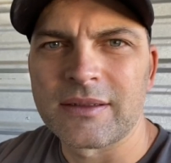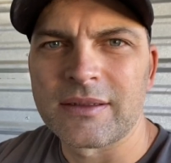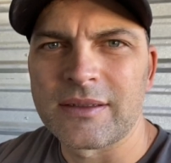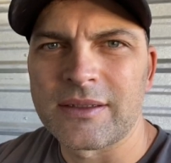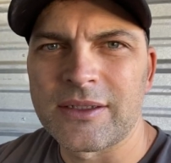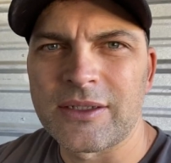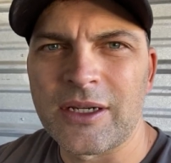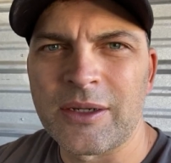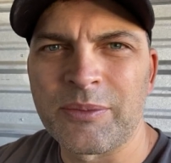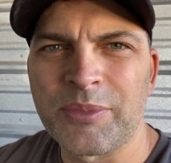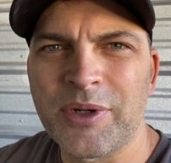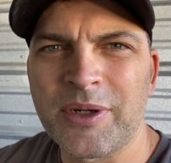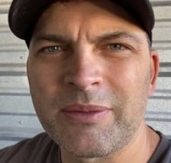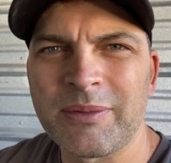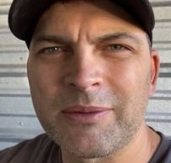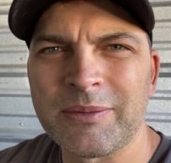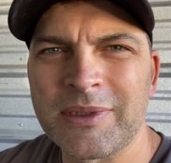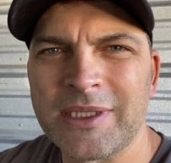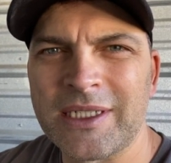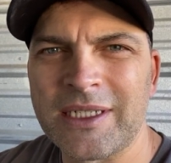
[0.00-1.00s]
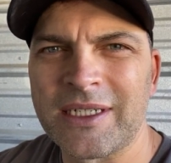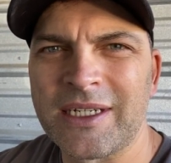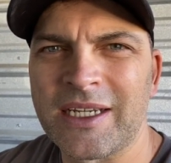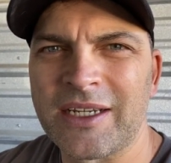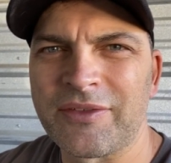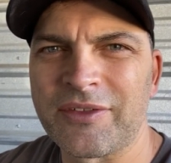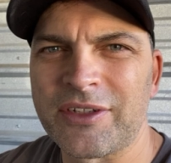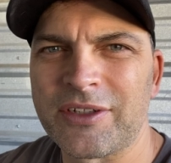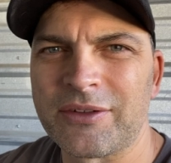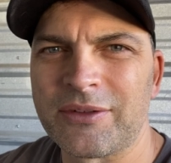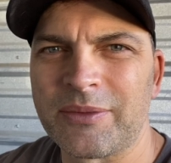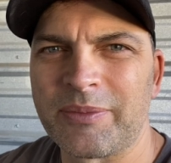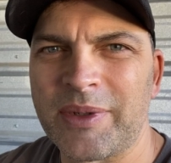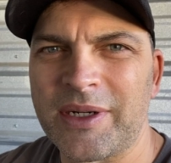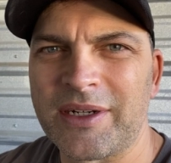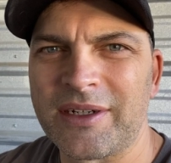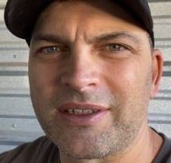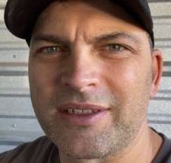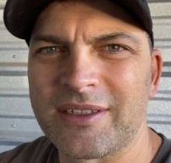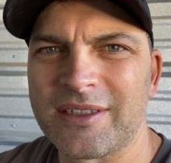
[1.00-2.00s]
So I'm probably gonna have to
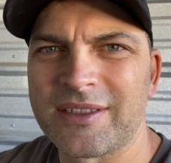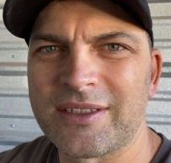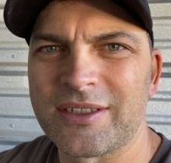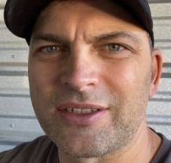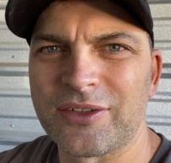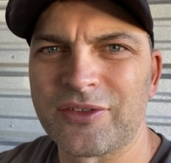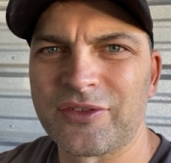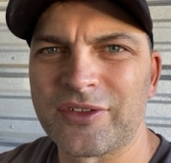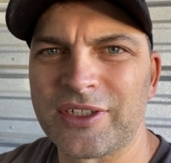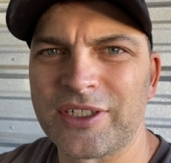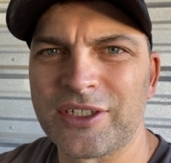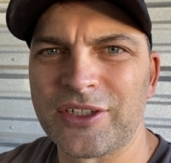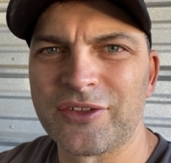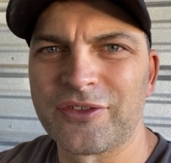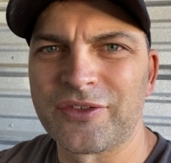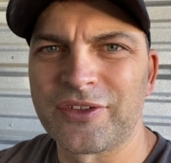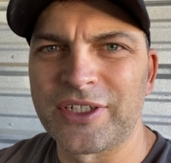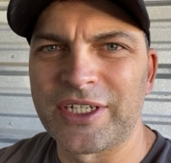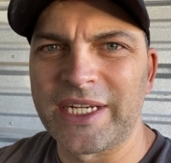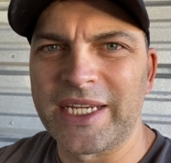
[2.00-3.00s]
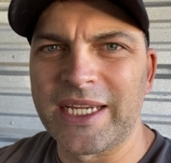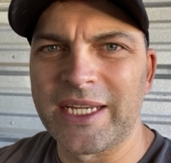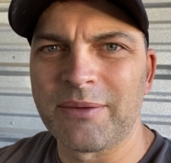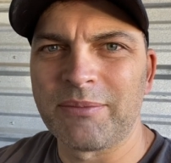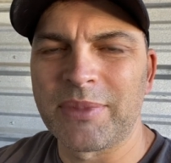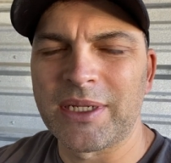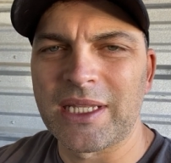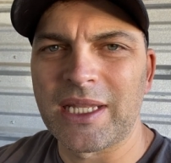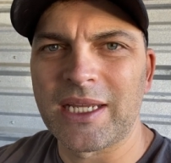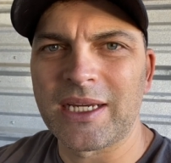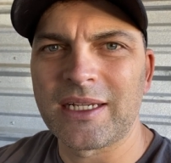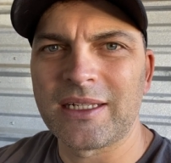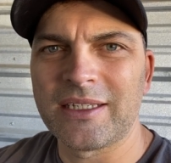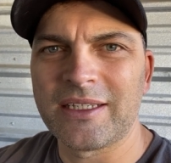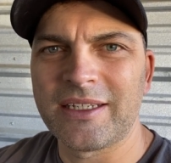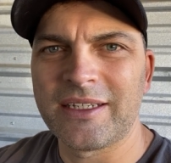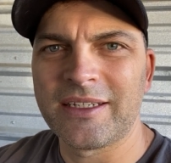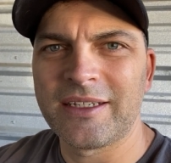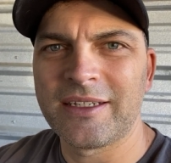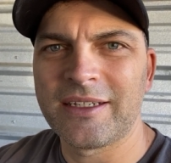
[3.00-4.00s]
repair this over and over again, but
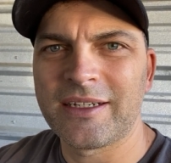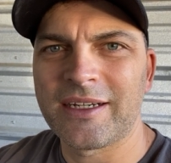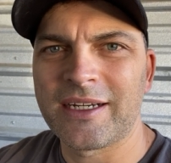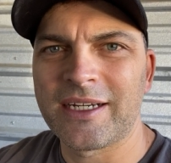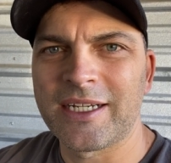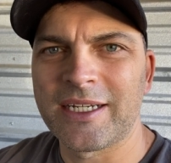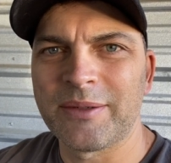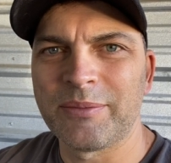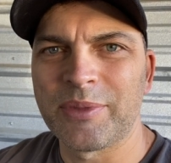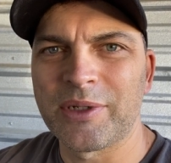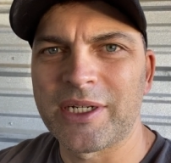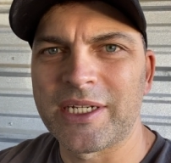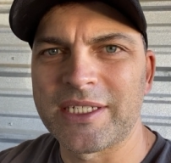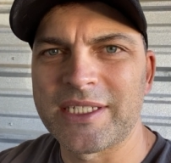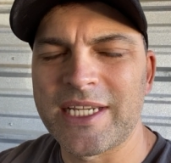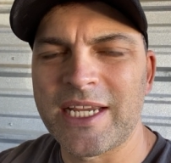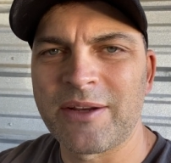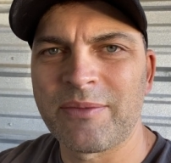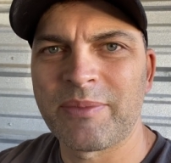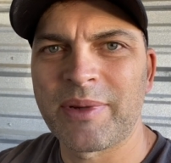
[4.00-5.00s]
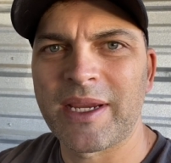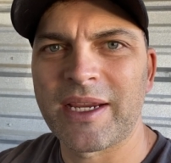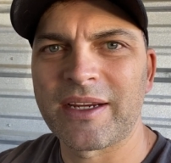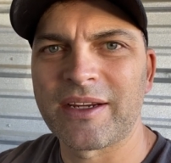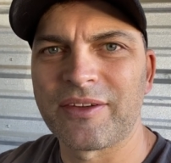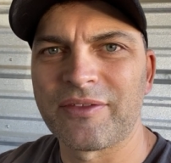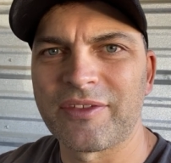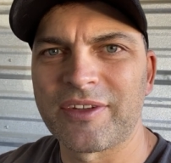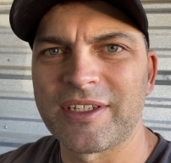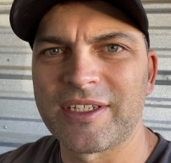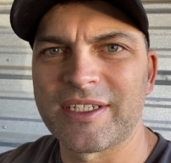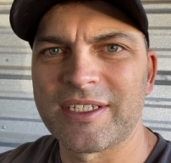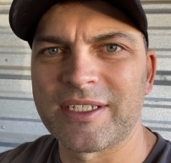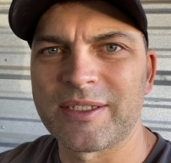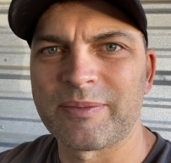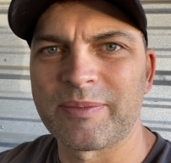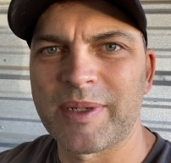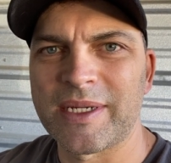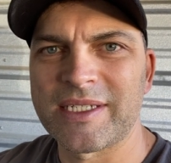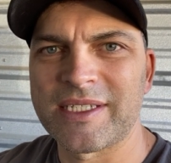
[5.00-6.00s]
luckily I bought a 10 pack of these
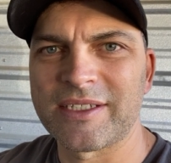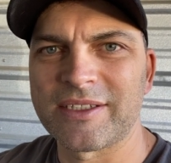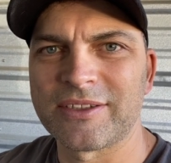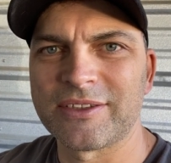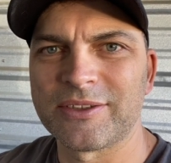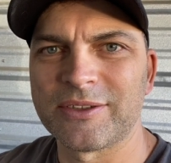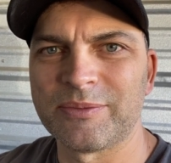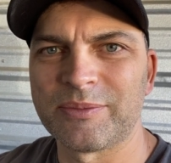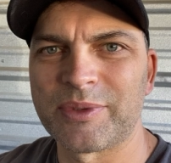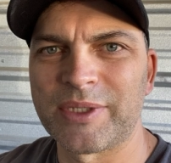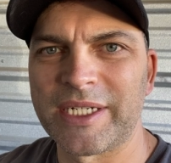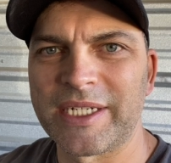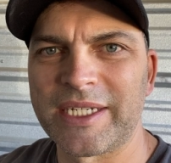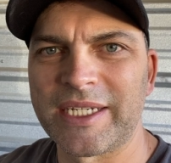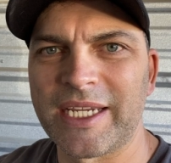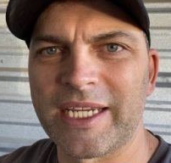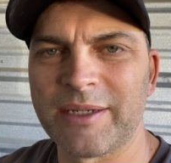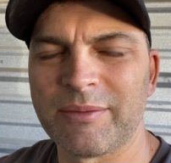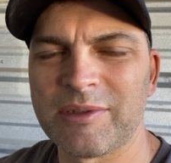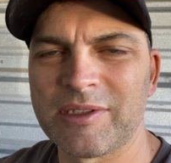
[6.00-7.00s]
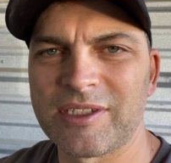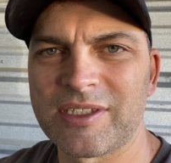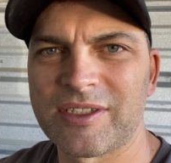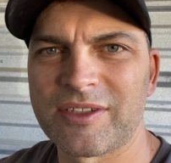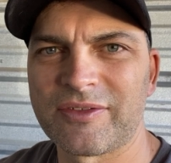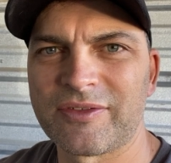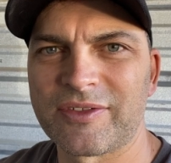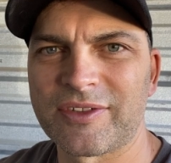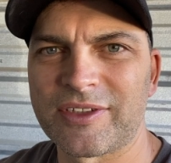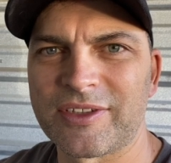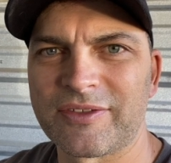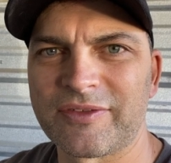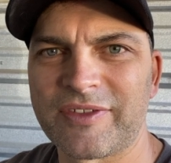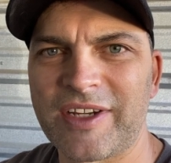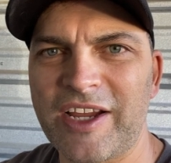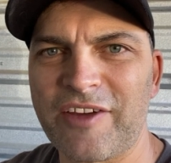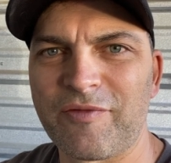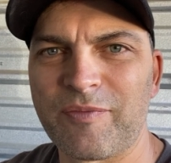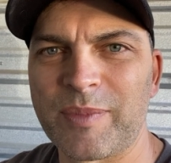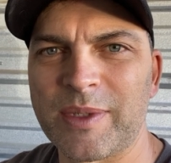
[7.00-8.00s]
bicycle brake cables for
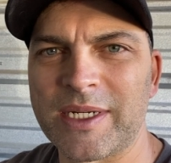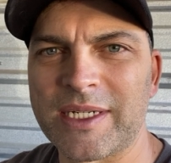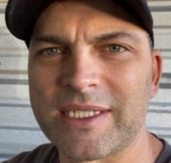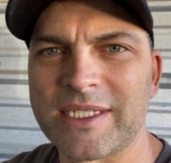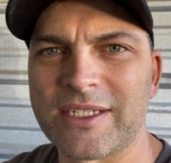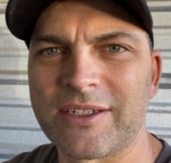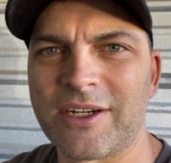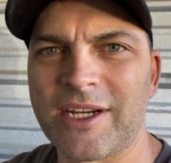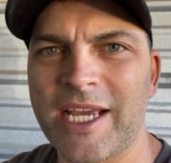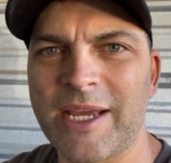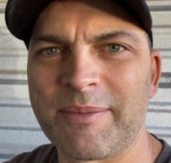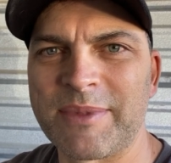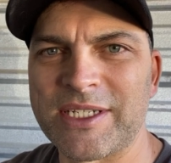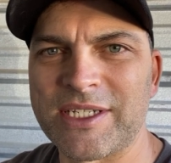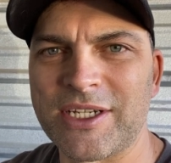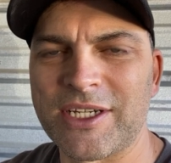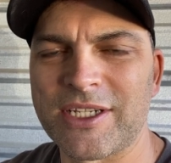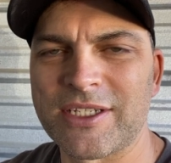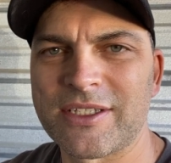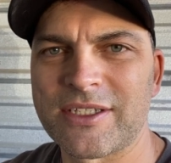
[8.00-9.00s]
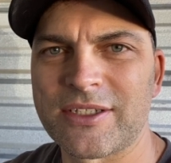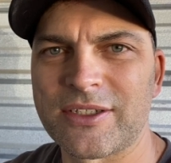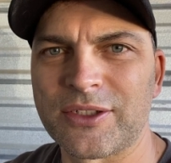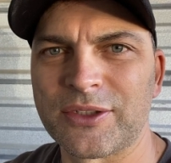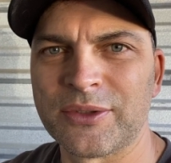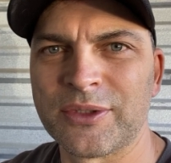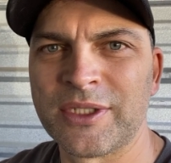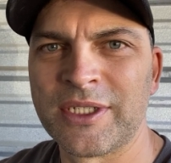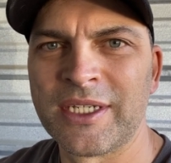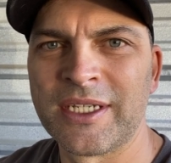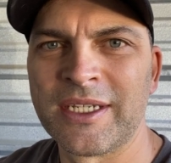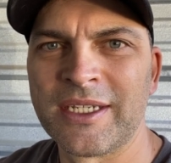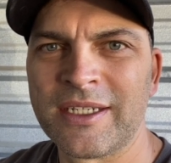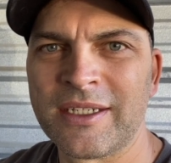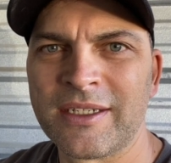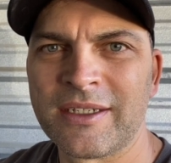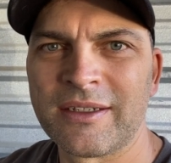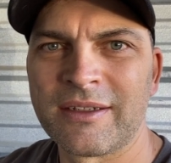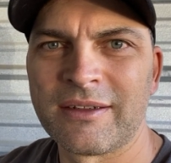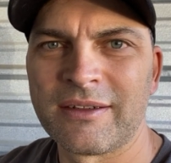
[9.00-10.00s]
$5 on Amazon, so
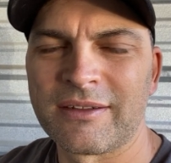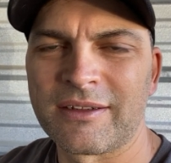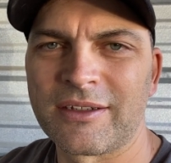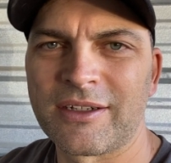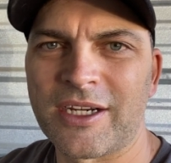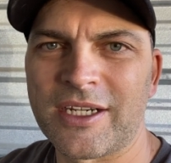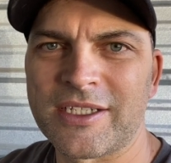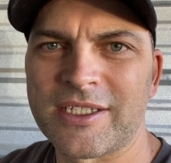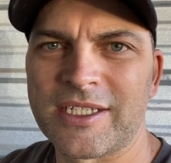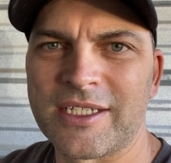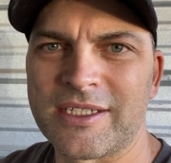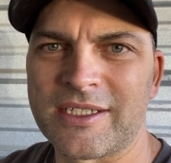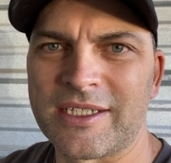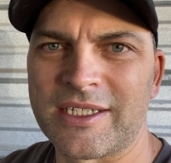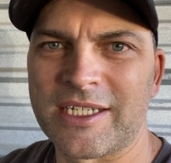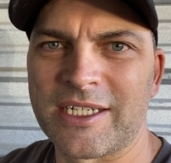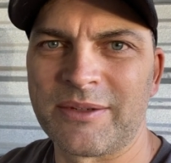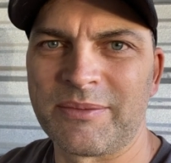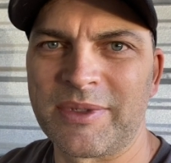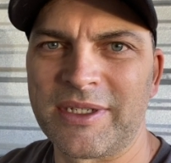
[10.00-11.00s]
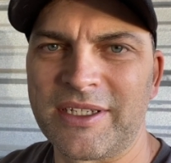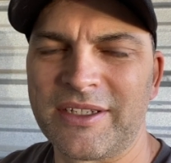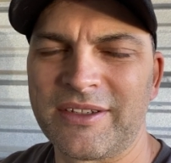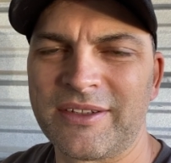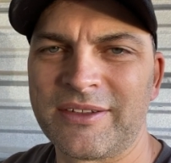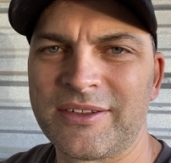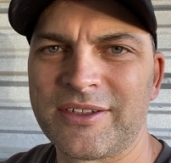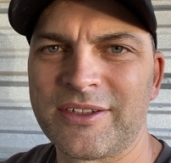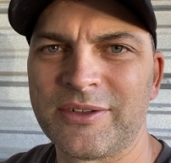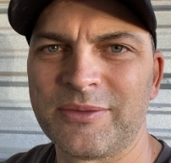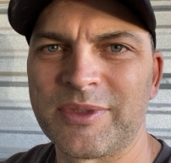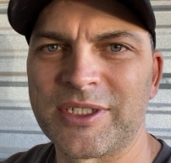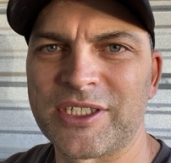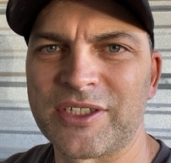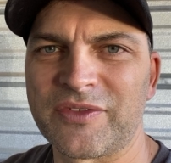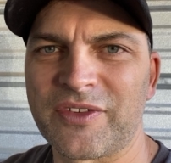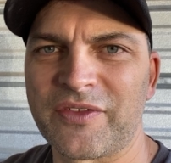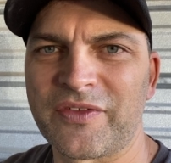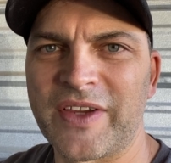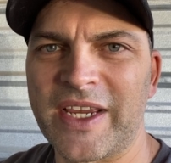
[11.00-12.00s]
cost isn't gonna be too much
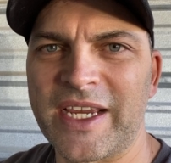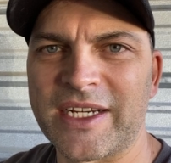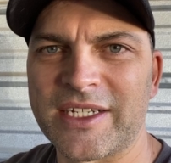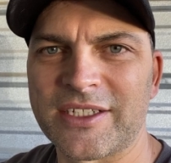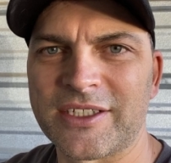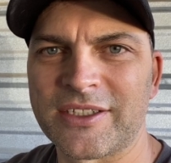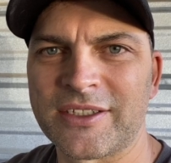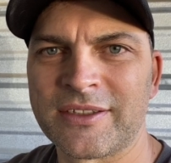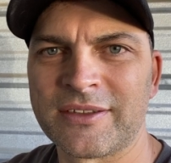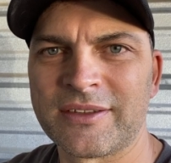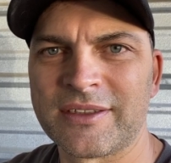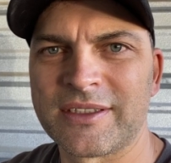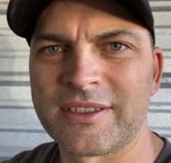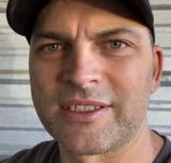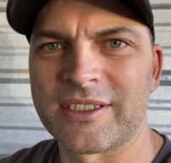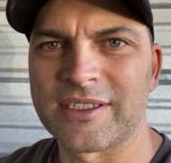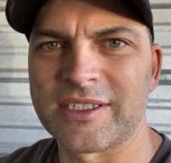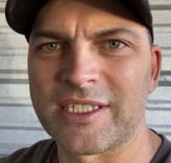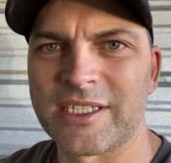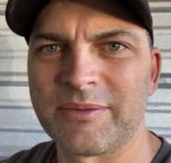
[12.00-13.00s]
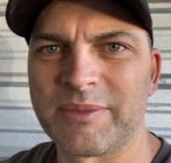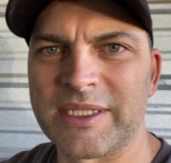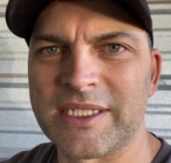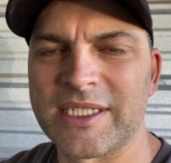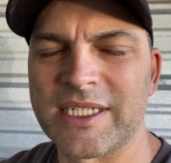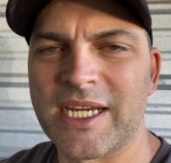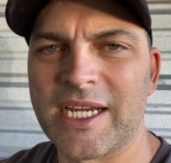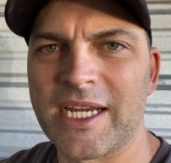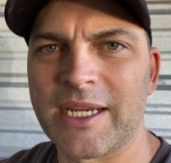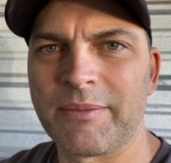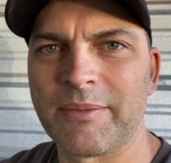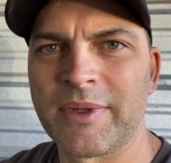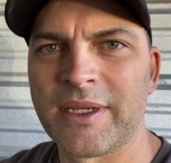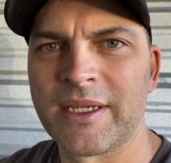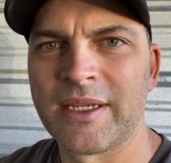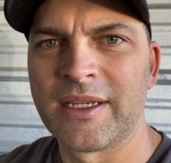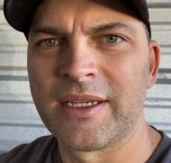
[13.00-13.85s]
of a factor. It's just gonna be time.